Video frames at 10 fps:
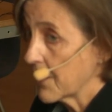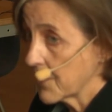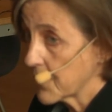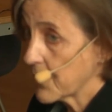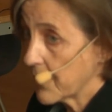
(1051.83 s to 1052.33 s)

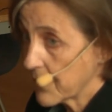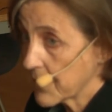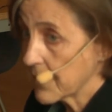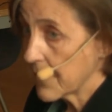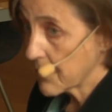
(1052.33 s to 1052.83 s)
So there's,
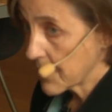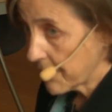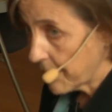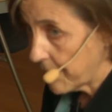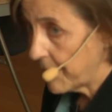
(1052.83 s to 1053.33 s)
there's, a,
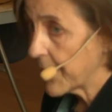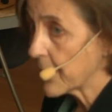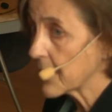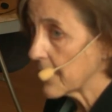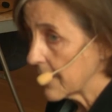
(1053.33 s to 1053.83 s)

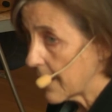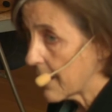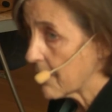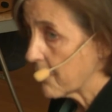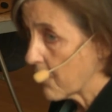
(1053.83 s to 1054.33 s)
there's a
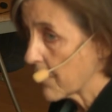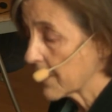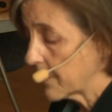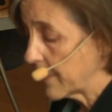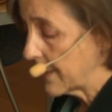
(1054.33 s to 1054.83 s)
lot of work
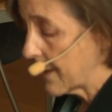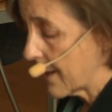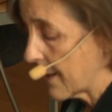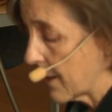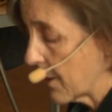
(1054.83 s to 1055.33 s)
to be
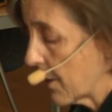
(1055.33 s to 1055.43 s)
done.